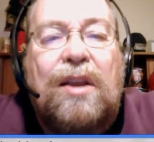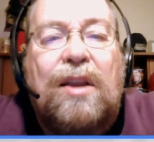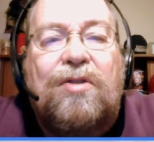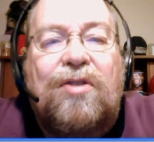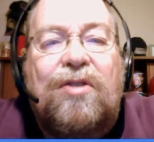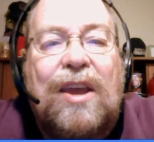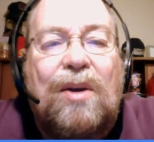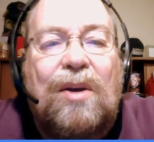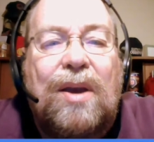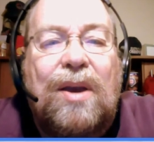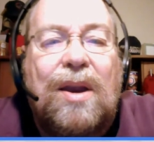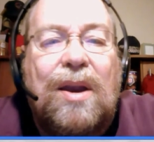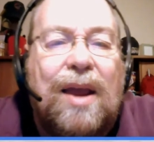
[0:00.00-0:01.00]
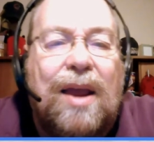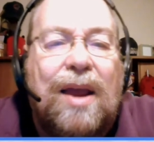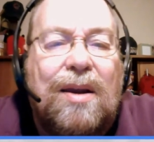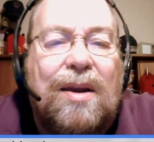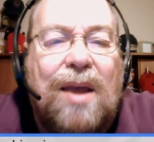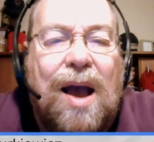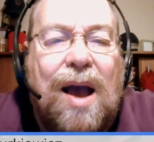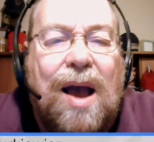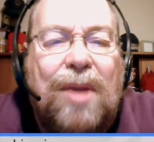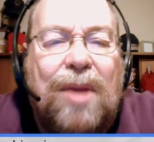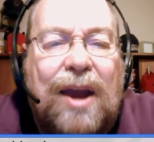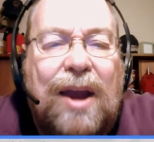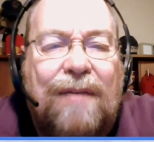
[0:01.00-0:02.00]
to see, and
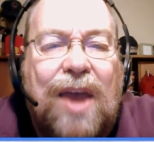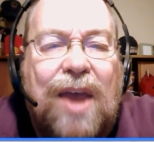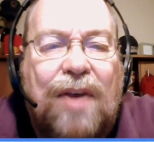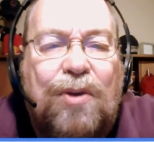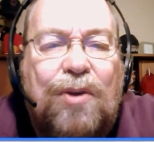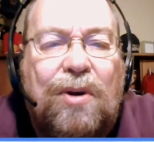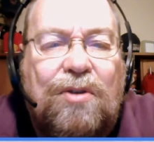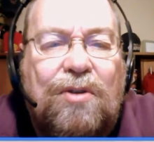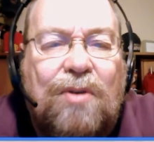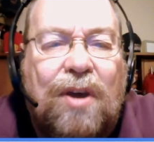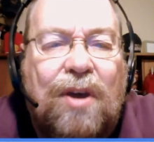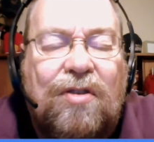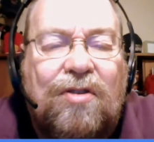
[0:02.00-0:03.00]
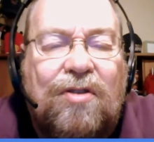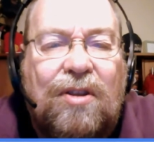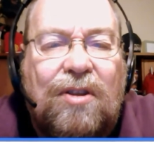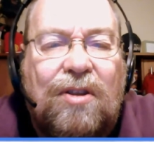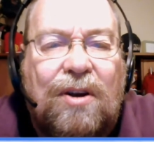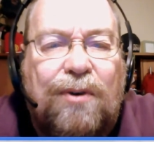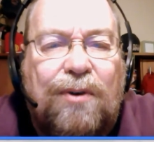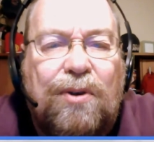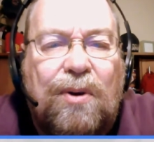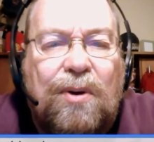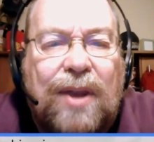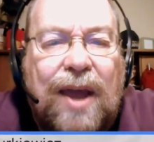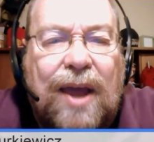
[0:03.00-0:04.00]
I'm going to have Catharine address this a little
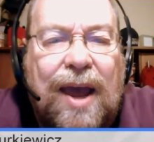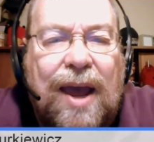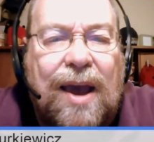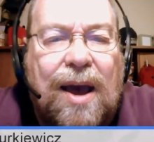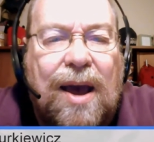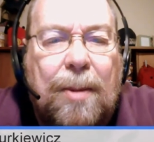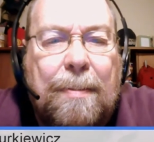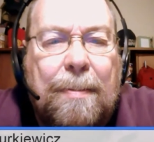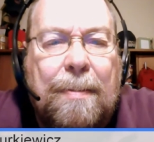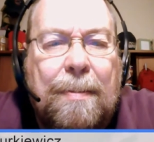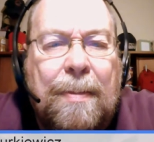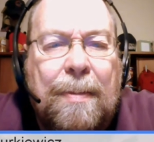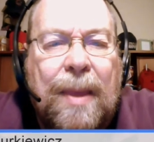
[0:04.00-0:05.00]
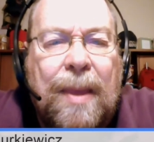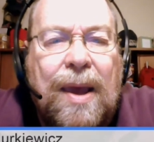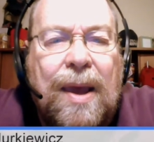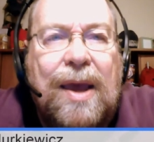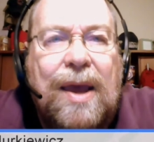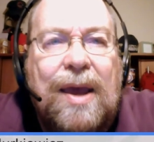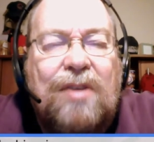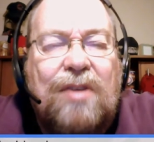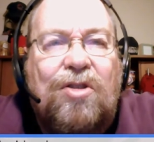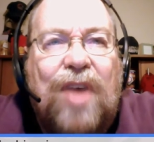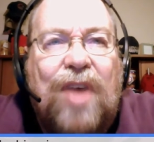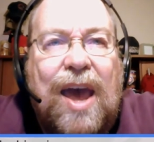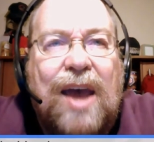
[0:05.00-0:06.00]
further in the Hangout,
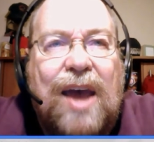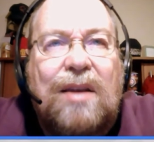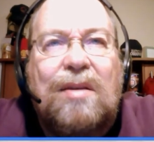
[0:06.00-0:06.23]
is that